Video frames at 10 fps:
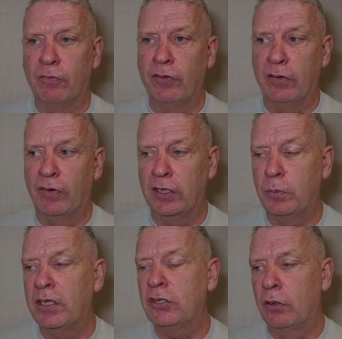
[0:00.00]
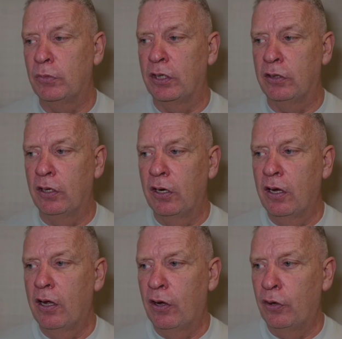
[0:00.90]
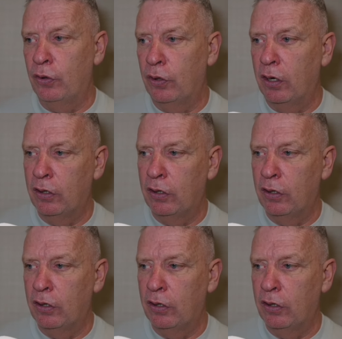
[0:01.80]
for advice. But he's somebody whose